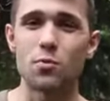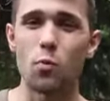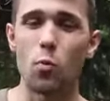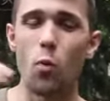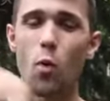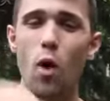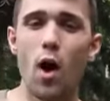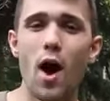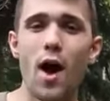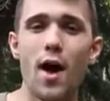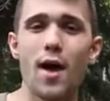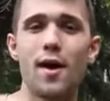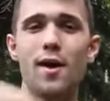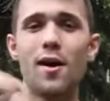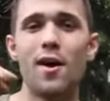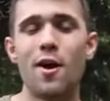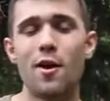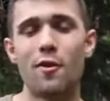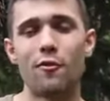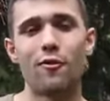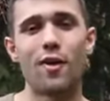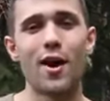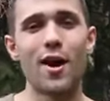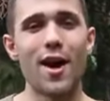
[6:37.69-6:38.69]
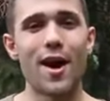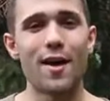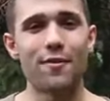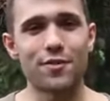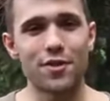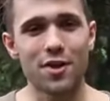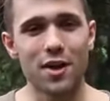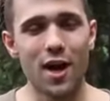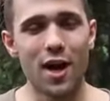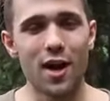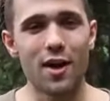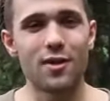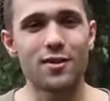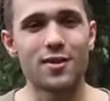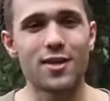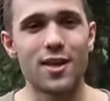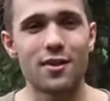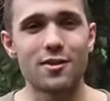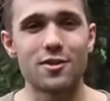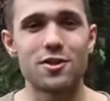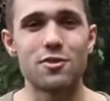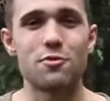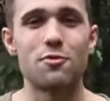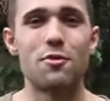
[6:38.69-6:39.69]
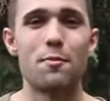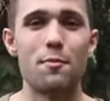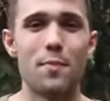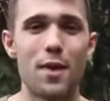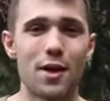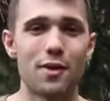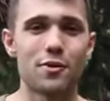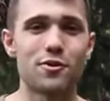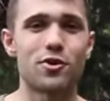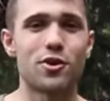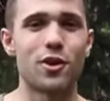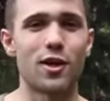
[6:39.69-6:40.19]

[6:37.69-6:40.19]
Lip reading: why right after Kyle tells you the male